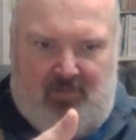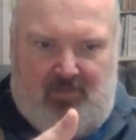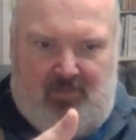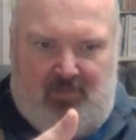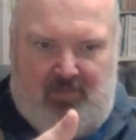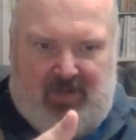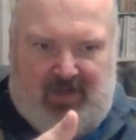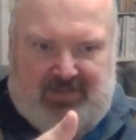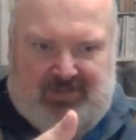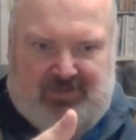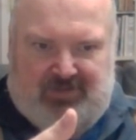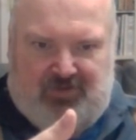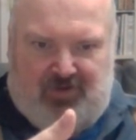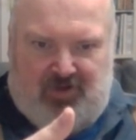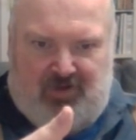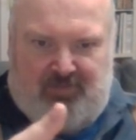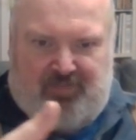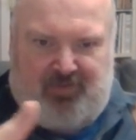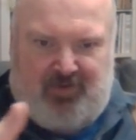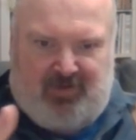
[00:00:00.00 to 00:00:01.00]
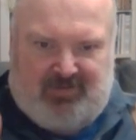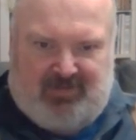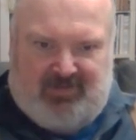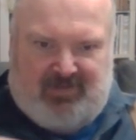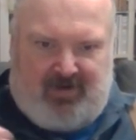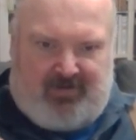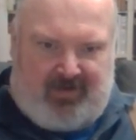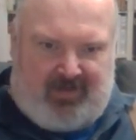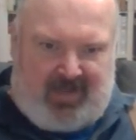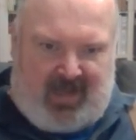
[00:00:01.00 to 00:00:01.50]
but certain persons
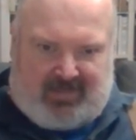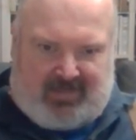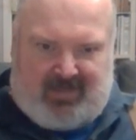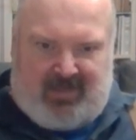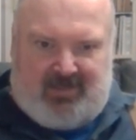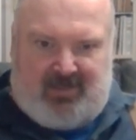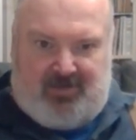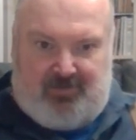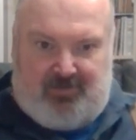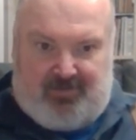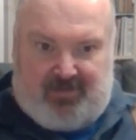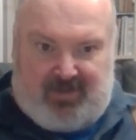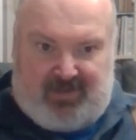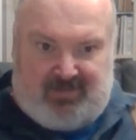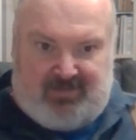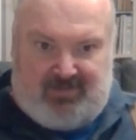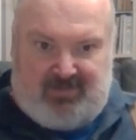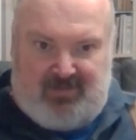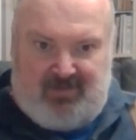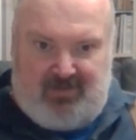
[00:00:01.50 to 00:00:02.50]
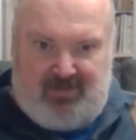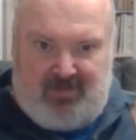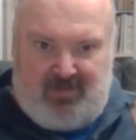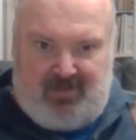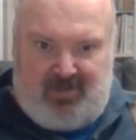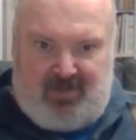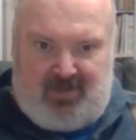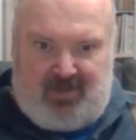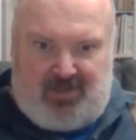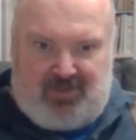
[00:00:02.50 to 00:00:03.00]
are elected to do this,
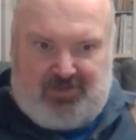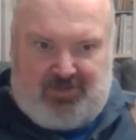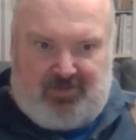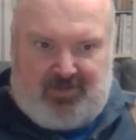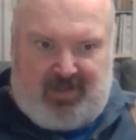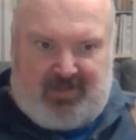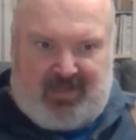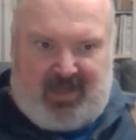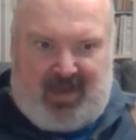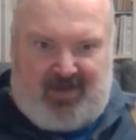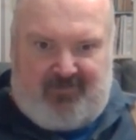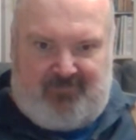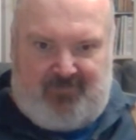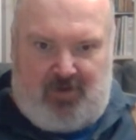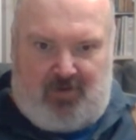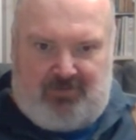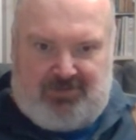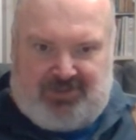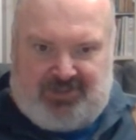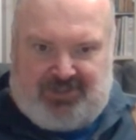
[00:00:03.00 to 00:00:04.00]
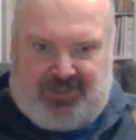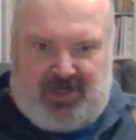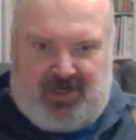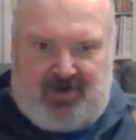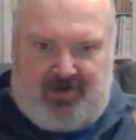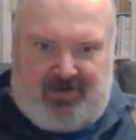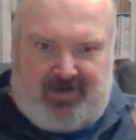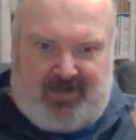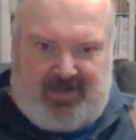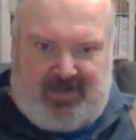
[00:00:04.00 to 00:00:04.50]
so that they have no
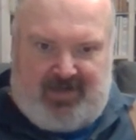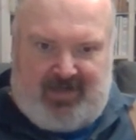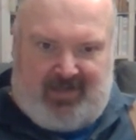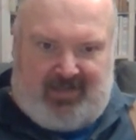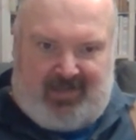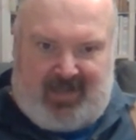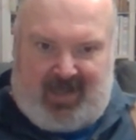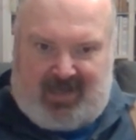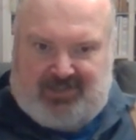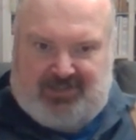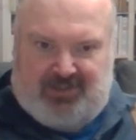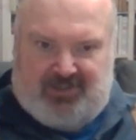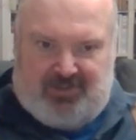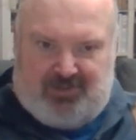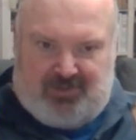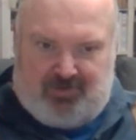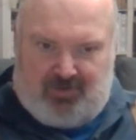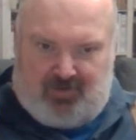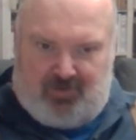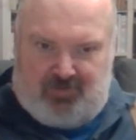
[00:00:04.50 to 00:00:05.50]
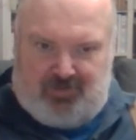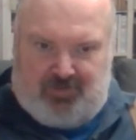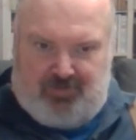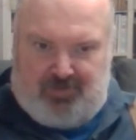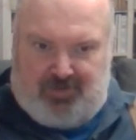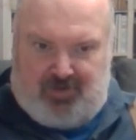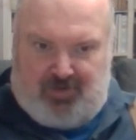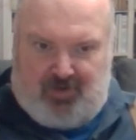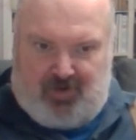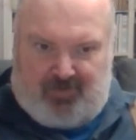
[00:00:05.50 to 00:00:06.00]
share in election to do
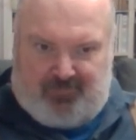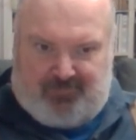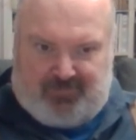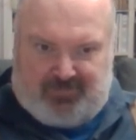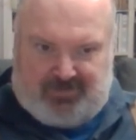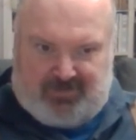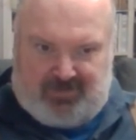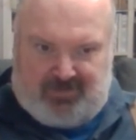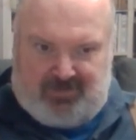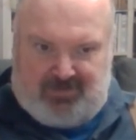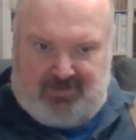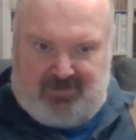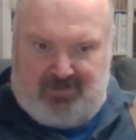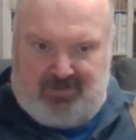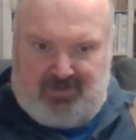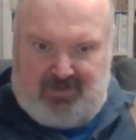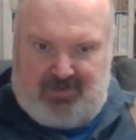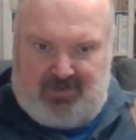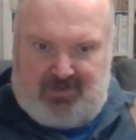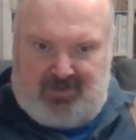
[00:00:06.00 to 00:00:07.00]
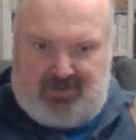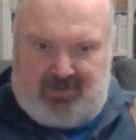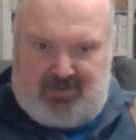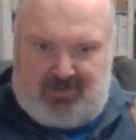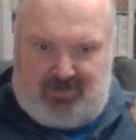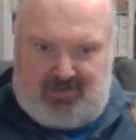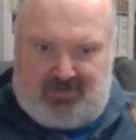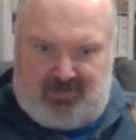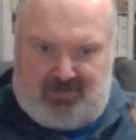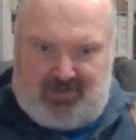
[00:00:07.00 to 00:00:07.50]
the offices.
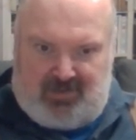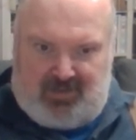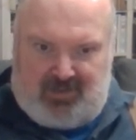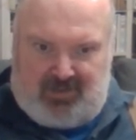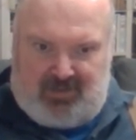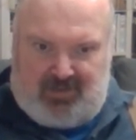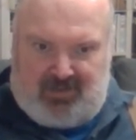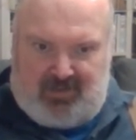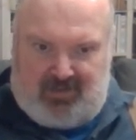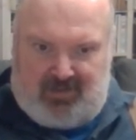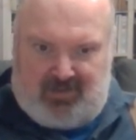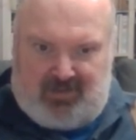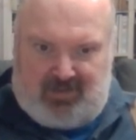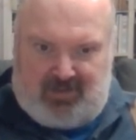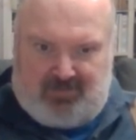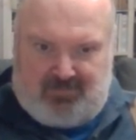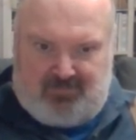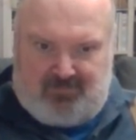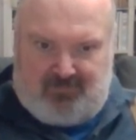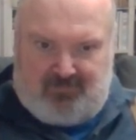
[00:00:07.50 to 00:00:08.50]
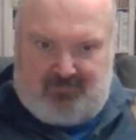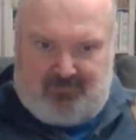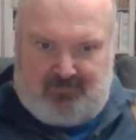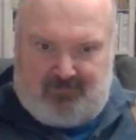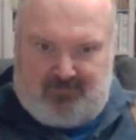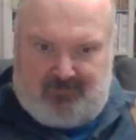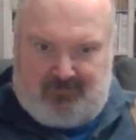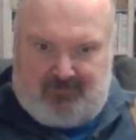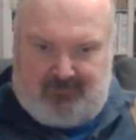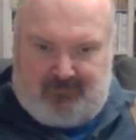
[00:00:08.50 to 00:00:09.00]
Uh, uh, um,
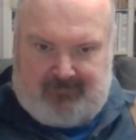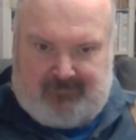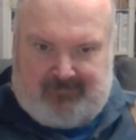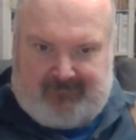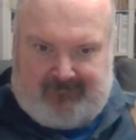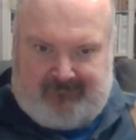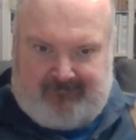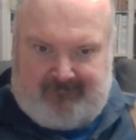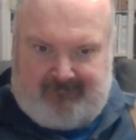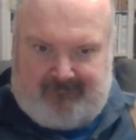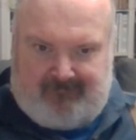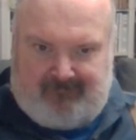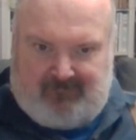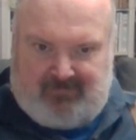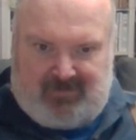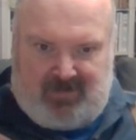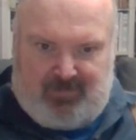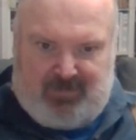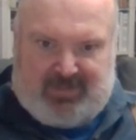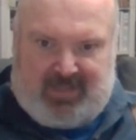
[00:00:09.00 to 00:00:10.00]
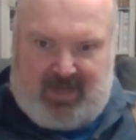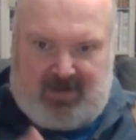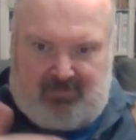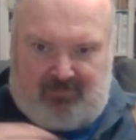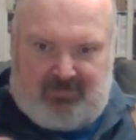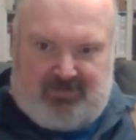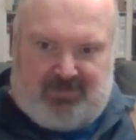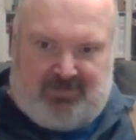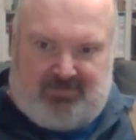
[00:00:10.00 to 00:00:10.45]
I mean, they don't.